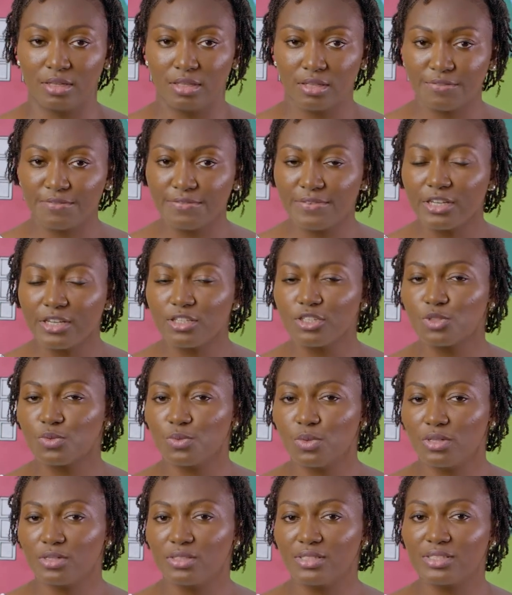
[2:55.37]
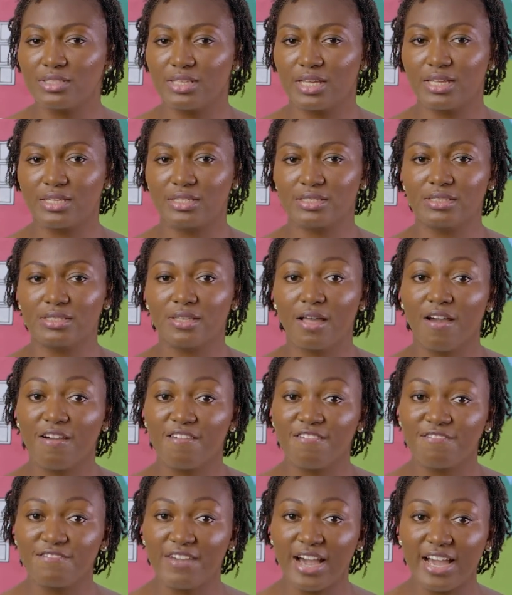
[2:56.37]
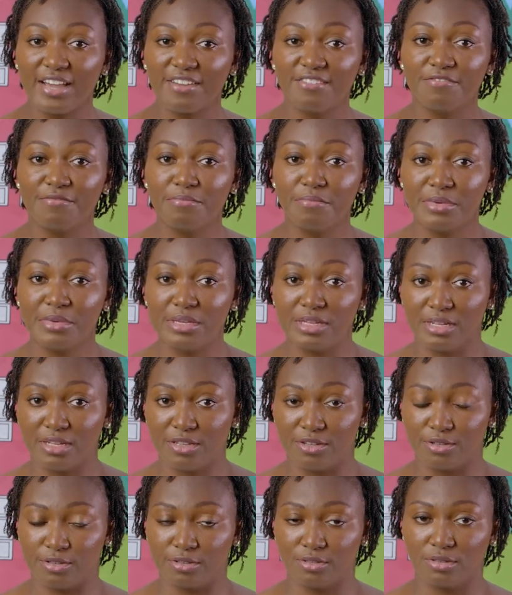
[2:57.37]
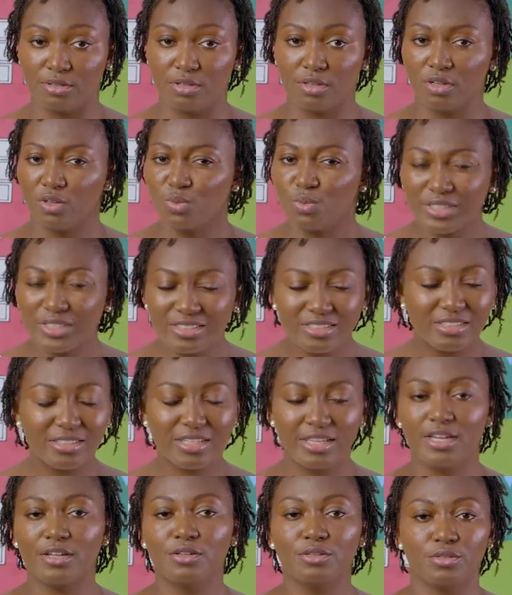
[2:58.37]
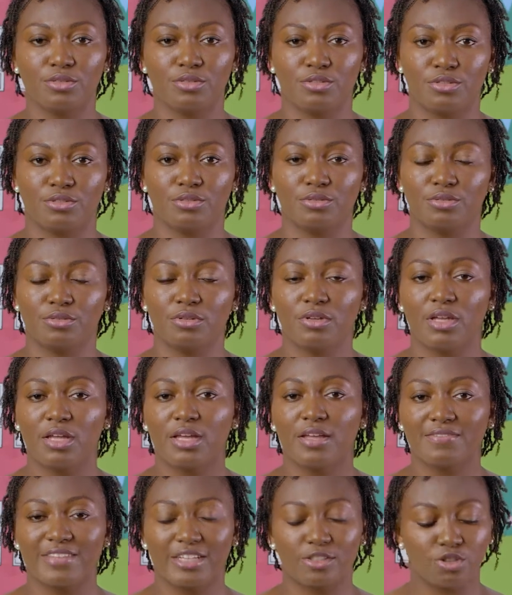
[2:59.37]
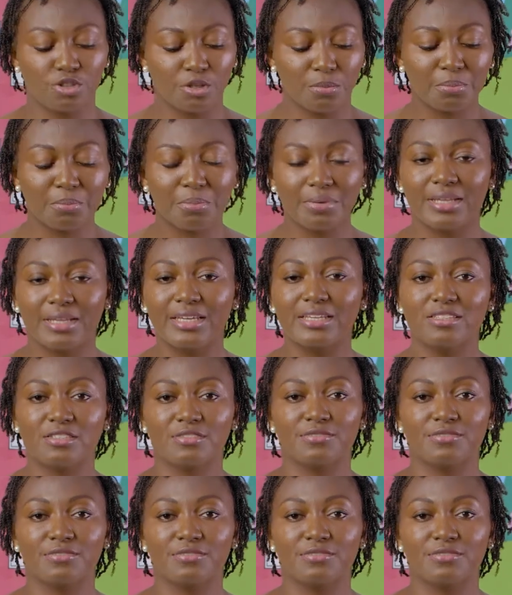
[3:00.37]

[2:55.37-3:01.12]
The first one says 5 million, which tells you that your place